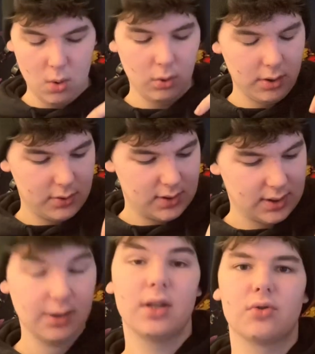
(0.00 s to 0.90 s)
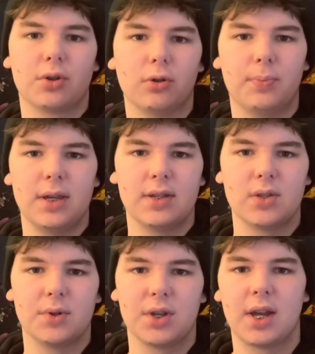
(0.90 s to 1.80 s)
one of those cylindrical pieces
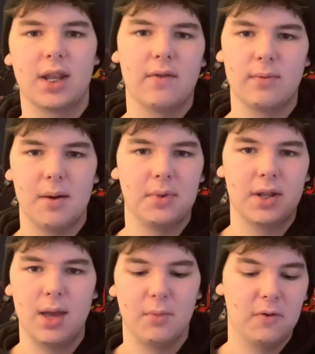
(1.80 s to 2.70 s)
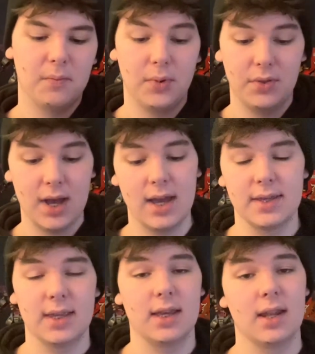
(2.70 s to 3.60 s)
which I can never remember the name of, but that
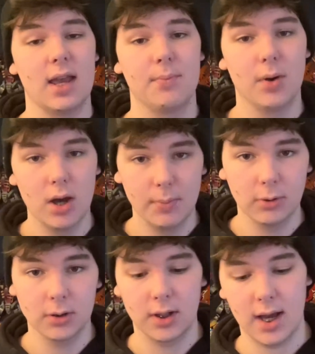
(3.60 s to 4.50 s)
is in a purple,